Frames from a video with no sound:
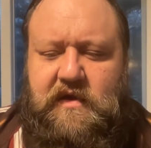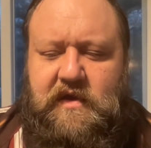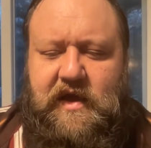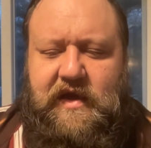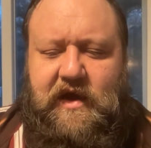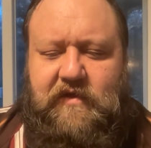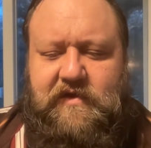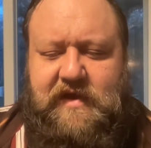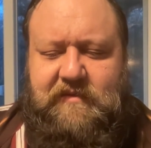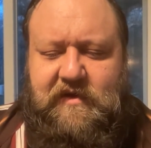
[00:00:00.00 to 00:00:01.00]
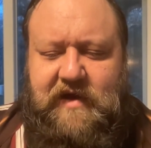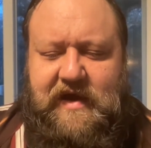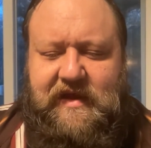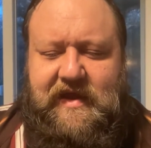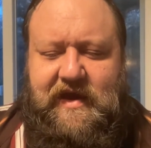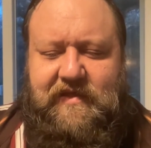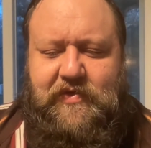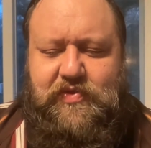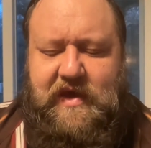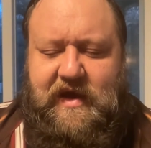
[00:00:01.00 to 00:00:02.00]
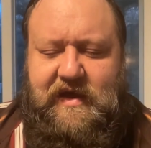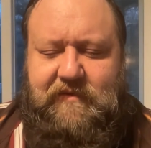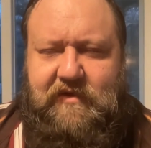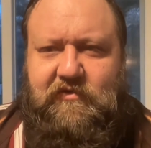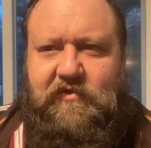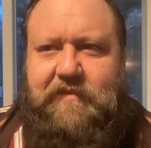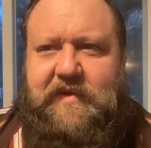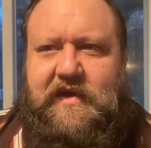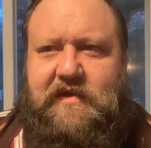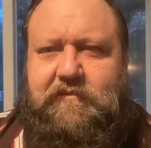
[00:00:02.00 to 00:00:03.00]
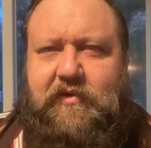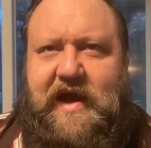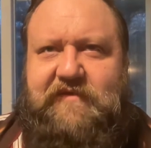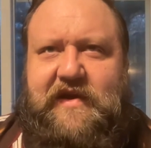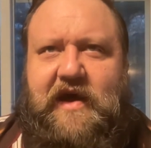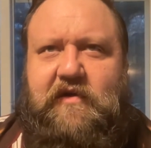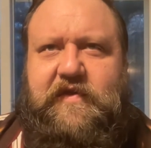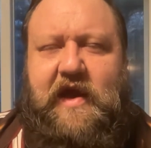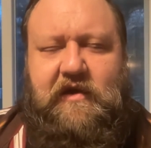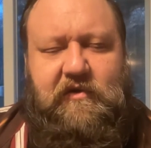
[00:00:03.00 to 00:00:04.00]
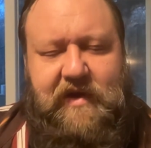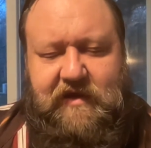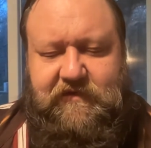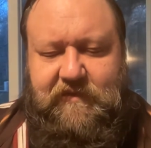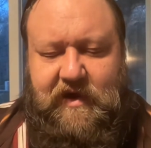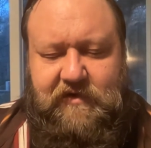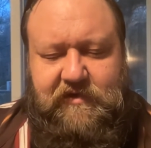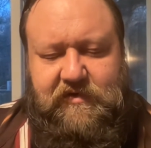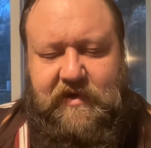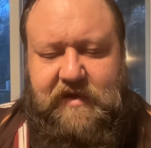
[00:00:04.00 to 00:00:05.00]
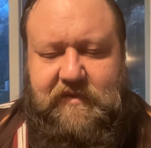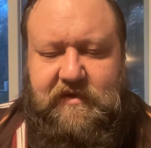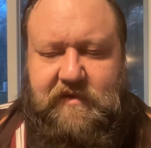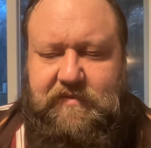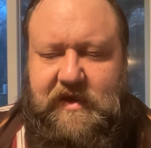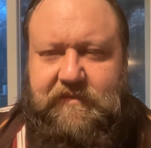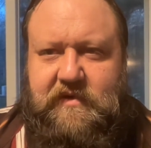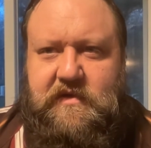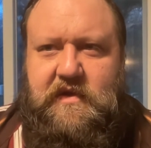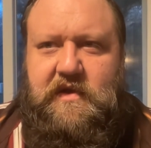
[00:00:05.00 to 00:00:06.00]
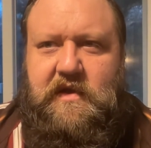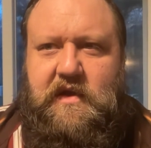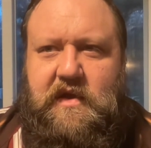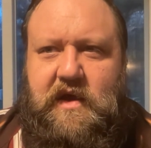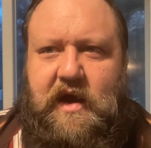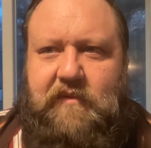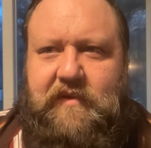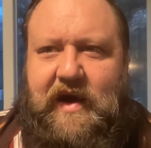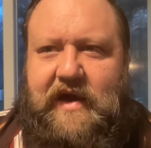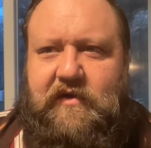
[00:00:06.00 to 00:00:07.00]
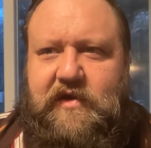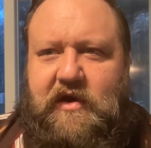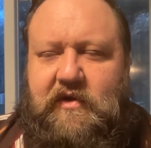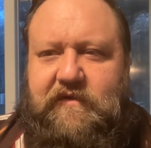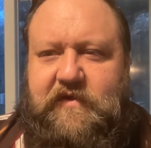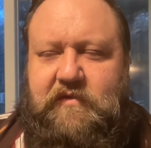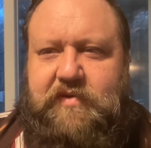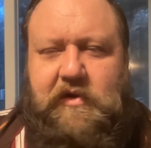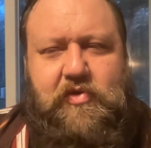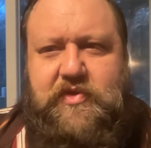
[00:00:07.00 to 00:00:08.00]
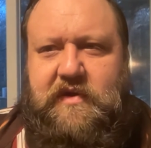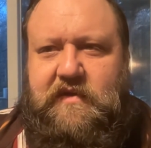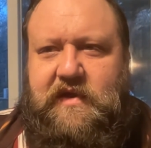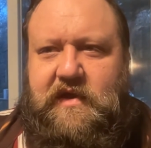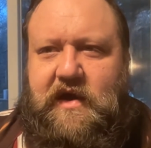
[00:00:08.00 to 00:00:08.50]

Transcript: and other Democratic candidates talking about ripping private health care away from 120 million people. Now, I don't know if you personally